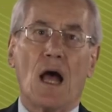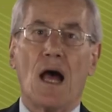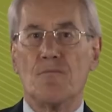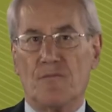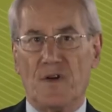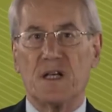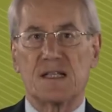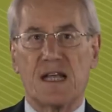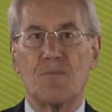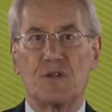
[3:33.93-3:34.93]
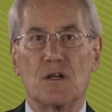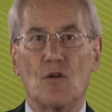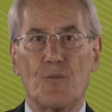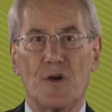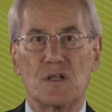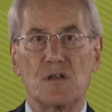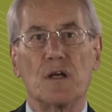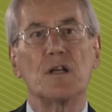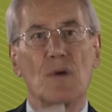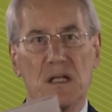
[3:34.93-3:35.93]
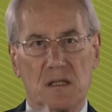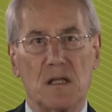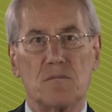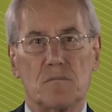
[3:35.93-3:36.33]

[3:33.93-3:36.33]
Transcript: I'm very skeptical personally, but